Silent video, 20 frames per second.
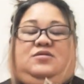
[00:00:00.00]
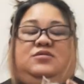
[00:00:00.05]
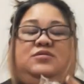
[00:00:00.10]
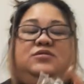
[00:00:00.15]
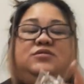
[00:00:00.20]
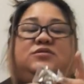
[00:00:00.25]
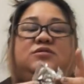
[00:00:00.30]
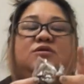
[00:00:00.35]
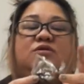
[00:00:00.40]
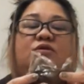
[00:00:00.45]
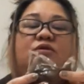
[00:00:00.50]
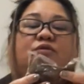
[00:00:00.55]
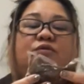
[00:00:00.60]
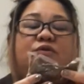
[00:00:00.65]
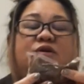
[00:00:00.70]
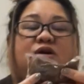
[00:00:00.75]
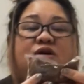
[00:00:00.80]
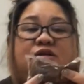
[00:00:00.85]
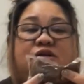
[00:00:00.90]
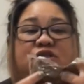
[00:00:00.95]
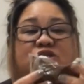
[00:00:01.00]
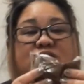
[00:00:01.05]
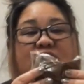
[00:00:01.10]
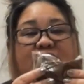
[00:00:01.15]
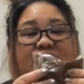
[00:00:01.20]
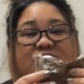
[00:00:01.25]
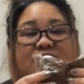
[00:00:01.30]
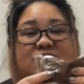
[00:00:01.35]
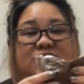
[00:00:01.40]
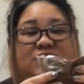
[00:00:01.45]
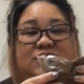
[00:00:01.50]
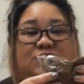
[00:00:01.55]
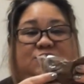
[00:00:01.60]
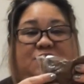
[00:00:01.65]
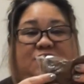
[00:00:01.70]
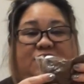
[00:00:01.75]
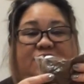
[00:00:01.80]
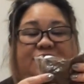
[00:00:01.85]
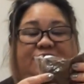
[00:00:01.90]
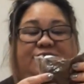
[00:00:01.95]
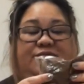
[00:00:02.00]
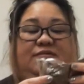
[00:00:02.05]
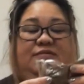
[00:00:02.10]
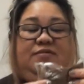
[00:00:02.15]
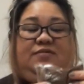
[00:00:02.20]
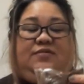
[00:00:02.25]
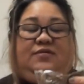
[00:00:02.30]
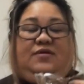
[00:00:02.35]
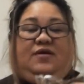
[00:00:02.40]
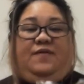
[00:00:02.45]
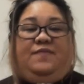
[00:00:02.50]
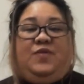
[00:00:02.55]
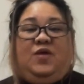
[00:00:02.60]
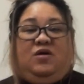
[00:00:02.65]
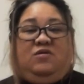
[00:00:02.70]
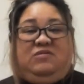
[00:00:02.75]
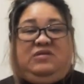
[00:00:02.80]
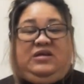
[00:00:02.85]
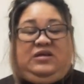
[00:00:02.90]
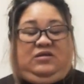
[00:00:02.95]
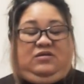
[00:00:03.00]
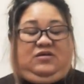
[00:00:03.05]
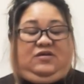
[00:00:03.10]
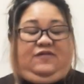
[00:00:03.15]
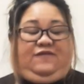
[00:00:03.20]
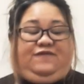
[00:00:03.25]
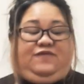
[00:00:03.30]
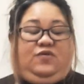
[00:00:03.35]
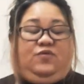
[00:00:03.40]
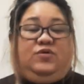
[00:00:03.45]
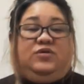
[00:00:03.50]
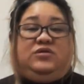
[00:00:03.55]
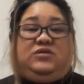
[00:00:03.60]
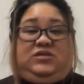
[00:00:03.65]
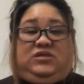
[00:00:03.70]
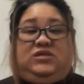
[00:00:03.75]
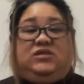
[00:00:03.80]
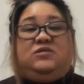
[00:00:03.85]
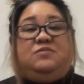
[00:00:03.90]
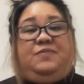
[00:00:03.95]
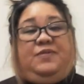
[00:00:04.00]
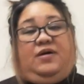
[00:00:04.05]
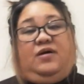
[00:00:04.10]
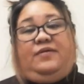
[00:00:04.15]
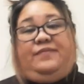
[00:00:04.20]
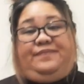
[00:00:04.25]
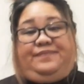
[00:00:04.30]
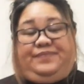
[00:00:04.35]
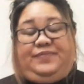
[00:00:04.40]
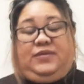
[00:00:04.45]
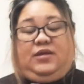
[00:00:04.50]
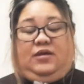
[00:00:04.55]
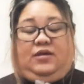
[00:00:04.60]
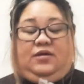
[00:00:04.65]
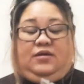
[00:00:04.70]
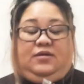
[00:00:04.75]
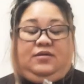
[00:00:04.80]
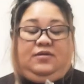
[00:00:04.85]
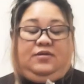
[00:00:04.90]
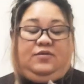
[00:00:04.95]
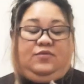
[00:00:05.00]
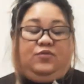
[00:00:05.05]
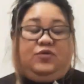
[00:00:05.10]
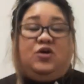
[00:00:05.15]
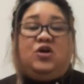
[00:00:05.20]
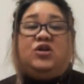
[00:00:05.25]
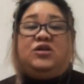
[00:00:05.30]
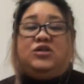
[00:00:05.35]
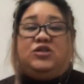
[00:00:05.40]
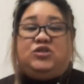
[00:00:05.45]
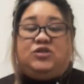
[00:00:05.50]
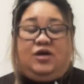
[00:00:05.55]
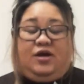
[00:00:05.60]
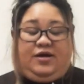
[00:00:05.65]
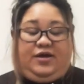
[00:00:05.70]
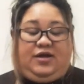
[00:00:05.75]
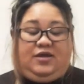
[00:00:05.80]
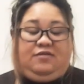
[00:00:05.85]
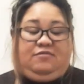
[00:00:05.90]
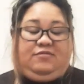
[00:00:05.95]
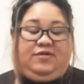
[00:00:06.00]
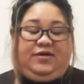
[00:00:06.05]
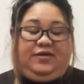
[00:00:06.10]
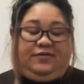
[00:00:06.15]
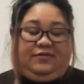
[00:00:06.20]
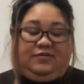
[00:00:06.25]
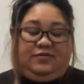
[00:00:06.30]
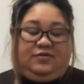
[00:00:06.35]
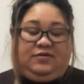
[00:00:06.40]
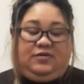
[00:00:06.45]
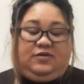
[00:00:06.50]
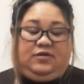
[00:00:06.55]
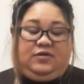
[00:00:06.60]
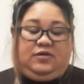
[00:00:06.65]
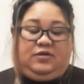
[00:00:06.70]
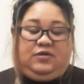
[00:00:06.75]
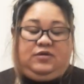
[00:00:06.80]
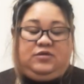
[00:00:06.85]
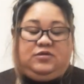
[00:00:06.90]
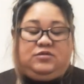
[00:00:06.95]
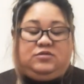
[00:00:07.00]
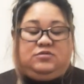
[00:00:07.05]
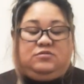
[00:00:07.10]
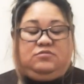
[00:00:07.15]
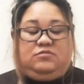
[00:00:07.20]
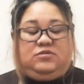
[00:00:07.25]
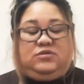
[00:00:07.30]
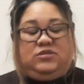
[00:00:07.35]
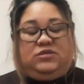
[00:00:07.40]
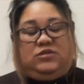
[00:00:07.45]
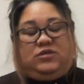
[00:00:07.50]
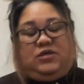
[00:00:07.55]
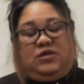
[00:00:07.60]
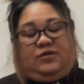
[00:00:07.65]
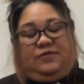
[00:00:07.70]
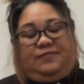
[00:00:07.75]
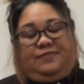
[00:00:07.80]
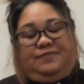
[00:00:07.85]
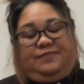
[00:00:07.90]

So we're gonna try this as well. I'm not really looking forward to this, but we're gonna try anyway. So we'll see.